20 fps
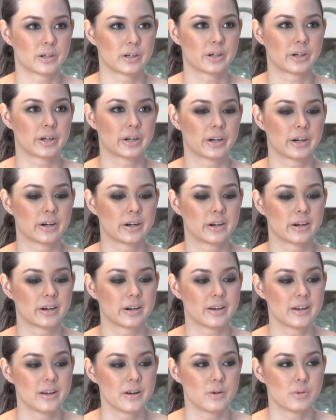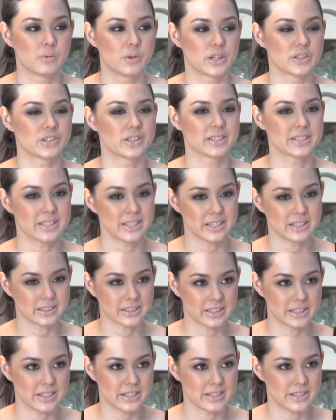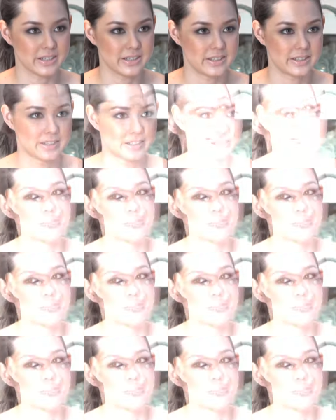or watch a series,